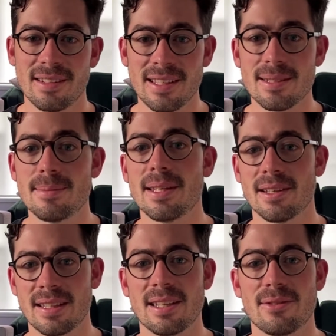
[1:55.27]
need to be
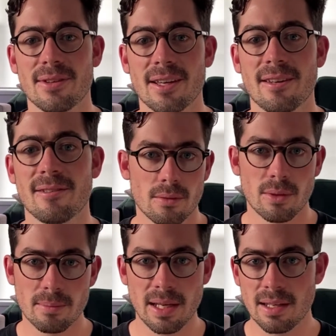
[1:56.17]
identified.
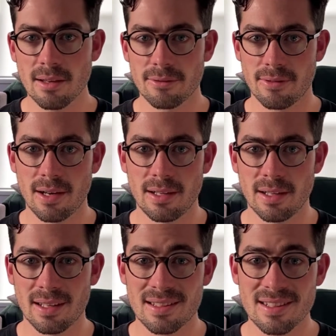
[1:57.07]
When making a
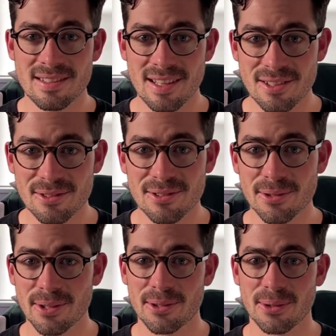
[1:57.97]
finding, it's essential
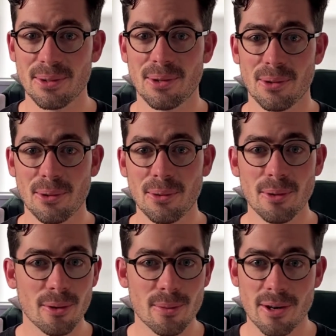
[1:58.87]
to include who
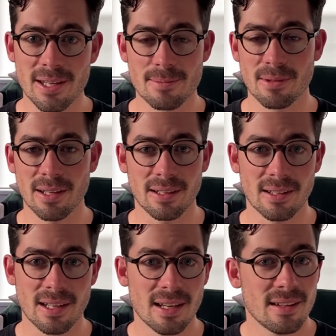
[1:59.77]
or what is playing.
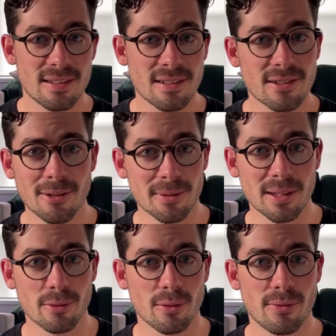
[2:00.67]
This is
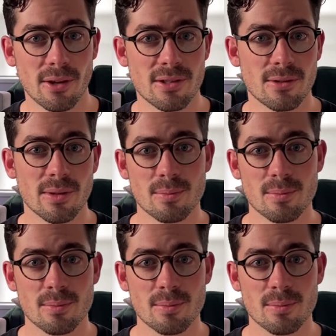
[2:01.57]
commonly referred to as